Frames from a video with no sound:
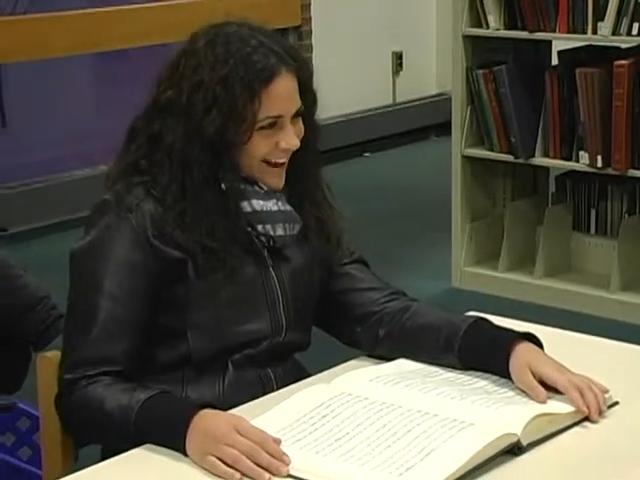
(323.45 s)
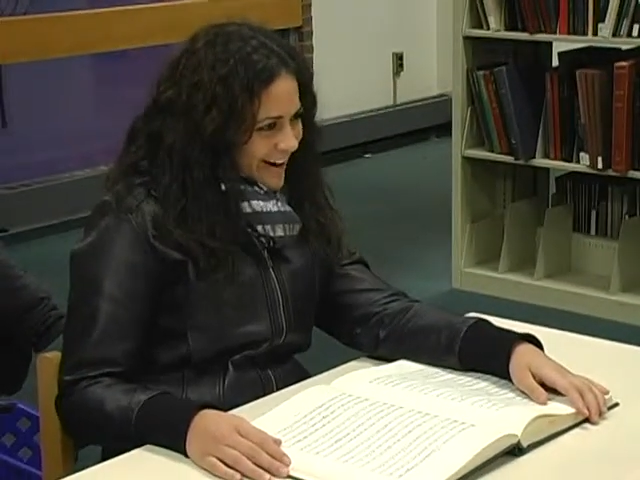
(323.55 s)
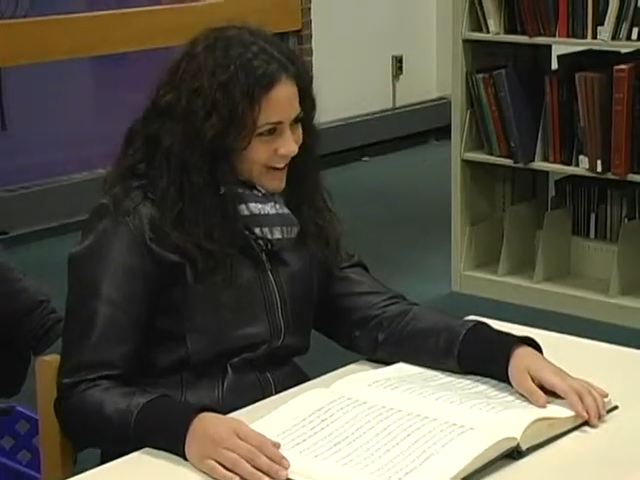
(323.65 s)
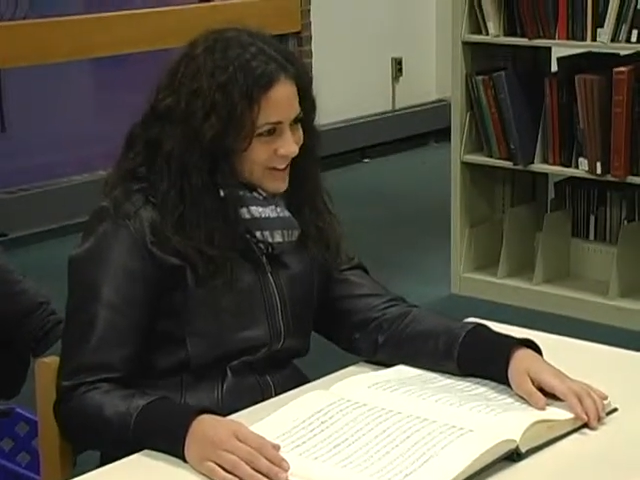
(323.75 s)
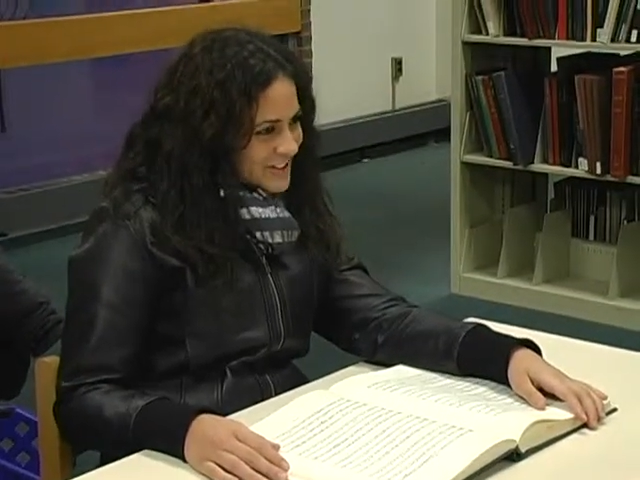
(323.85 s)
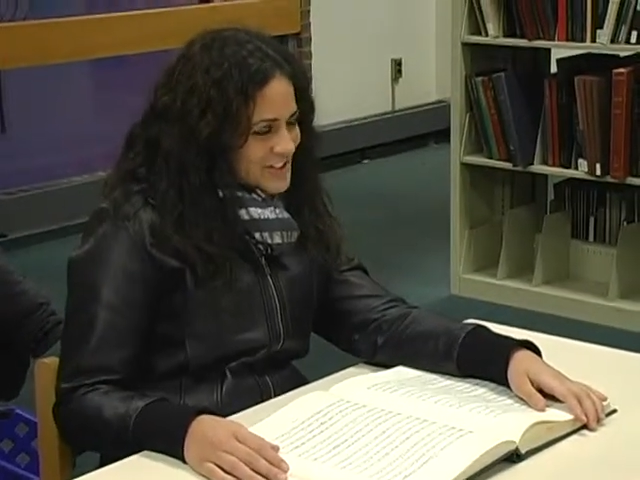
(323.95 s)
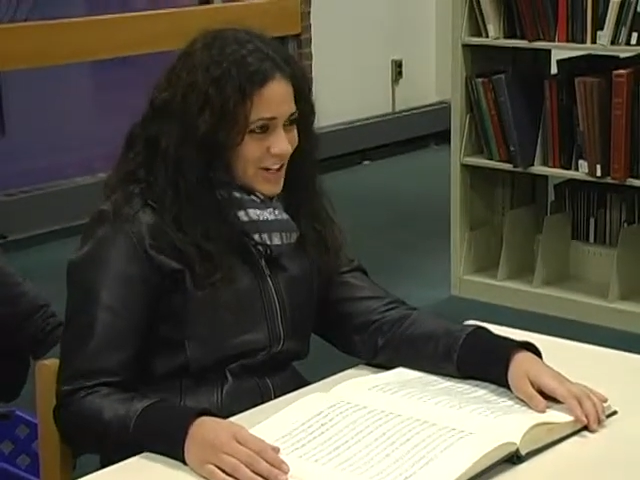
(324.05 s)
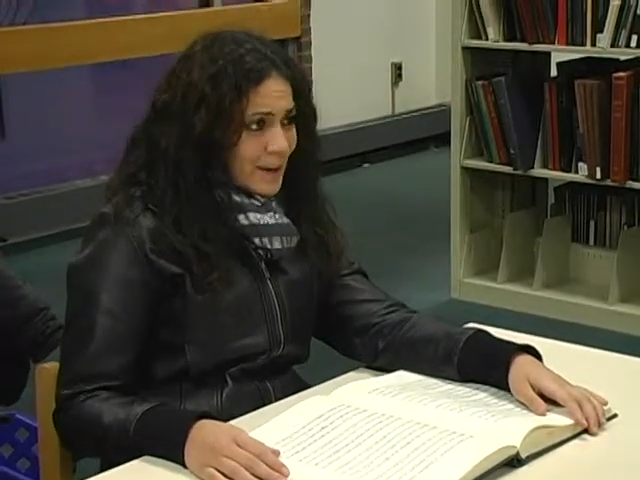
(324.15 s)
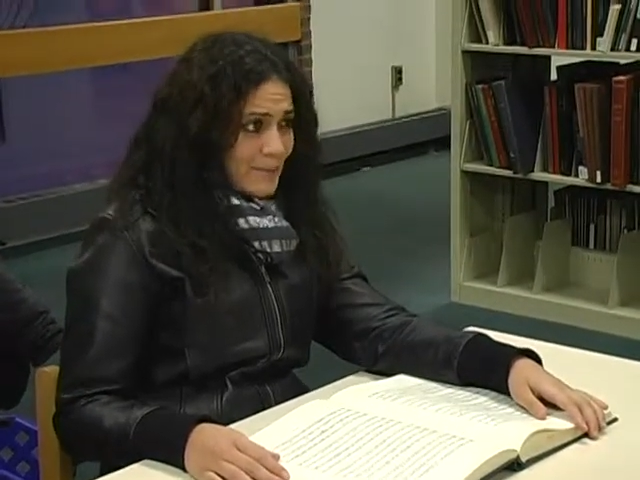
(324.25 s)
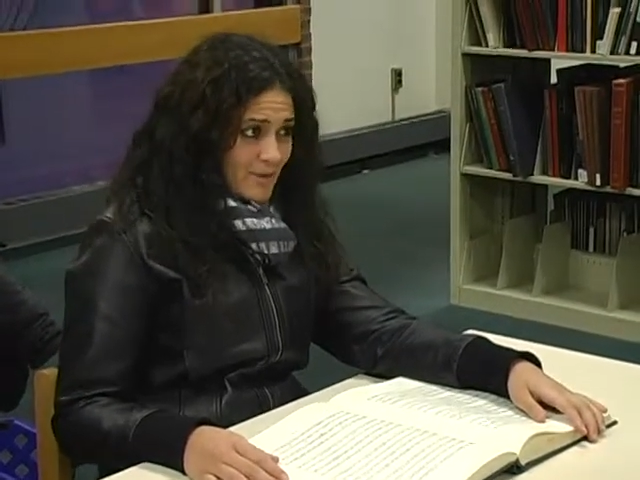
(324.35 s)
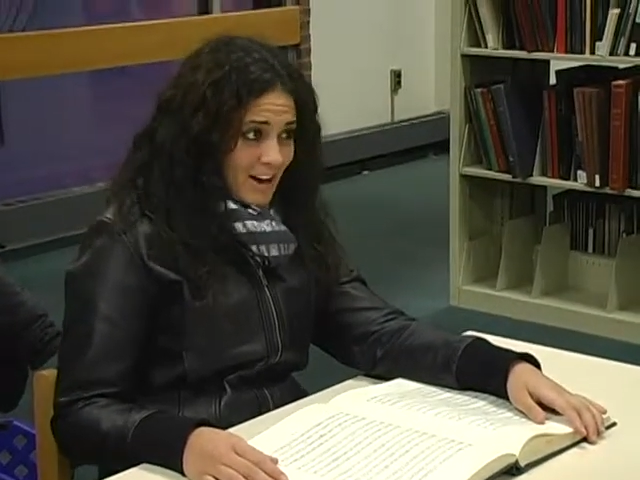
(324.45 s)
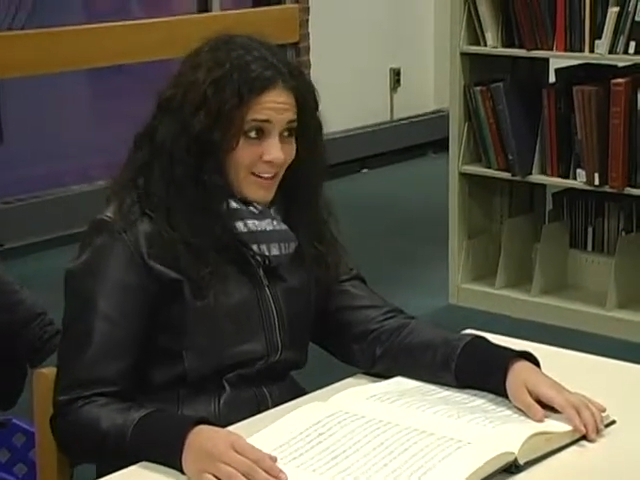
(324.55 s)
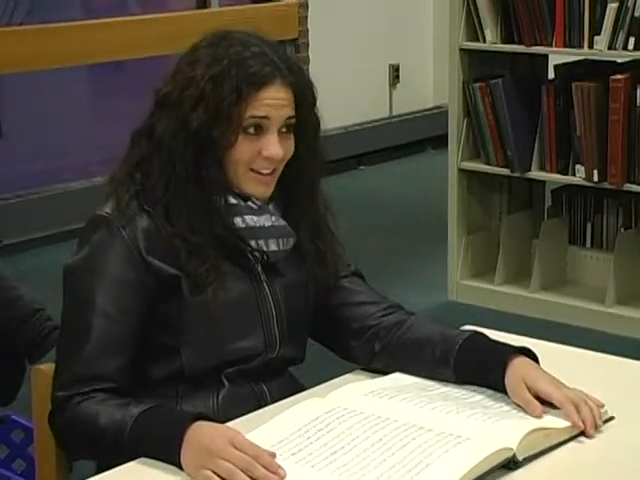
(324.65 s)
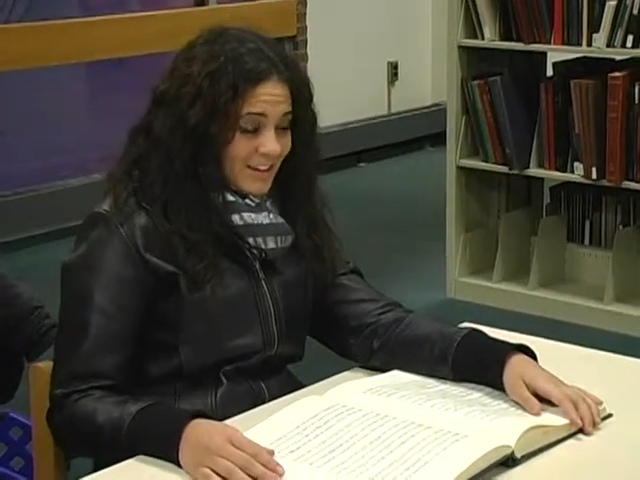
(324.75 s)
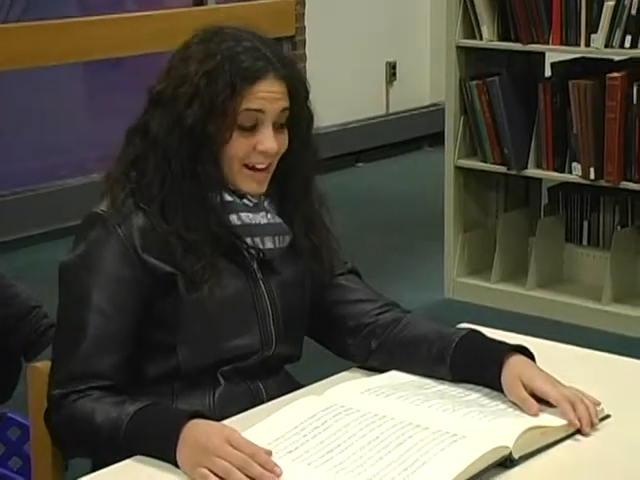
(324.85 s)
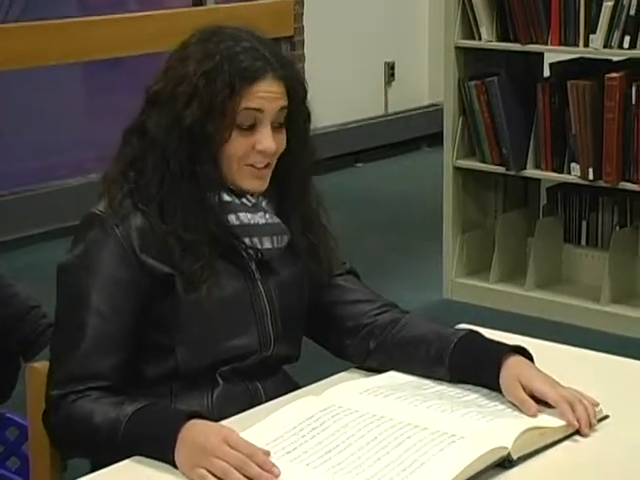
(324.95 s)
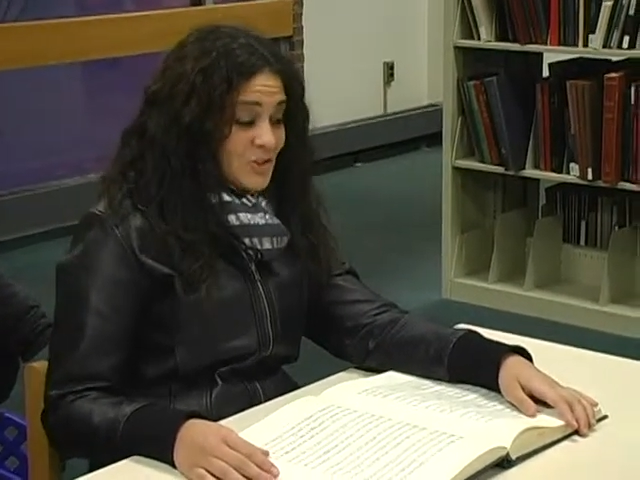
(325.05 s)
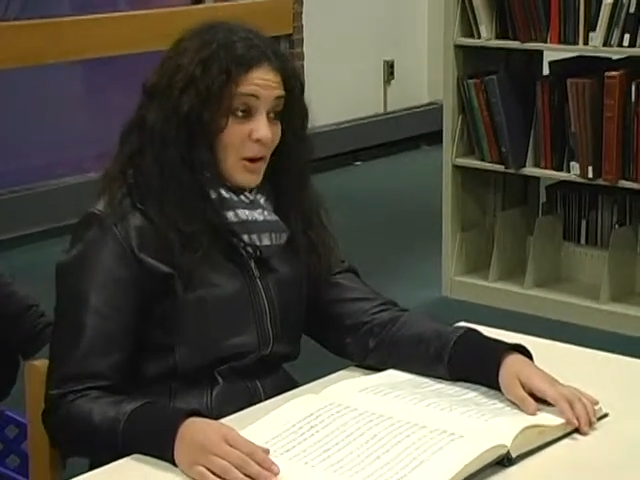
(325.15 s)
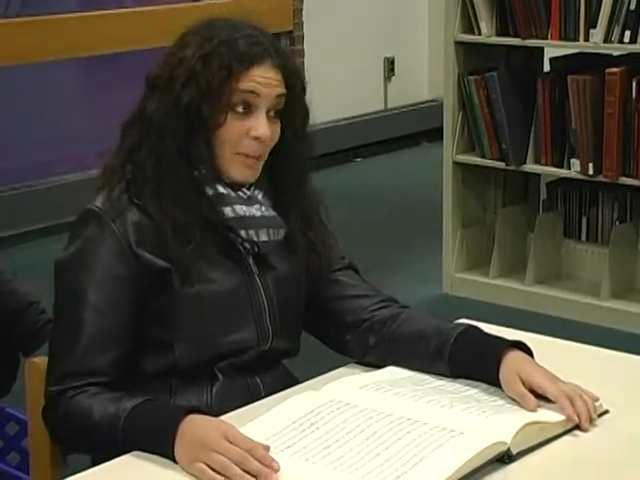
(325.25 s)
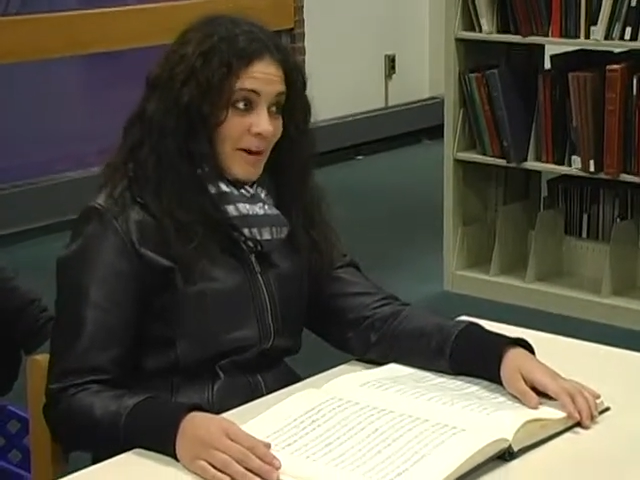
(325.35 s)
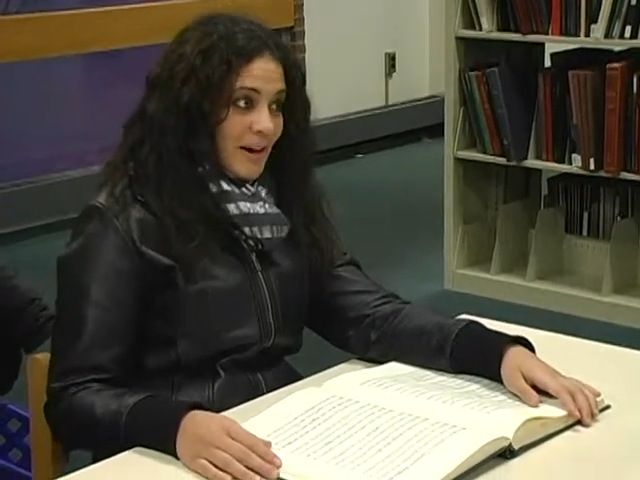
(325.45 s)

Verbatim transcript: I heard she got pregnant and had to drop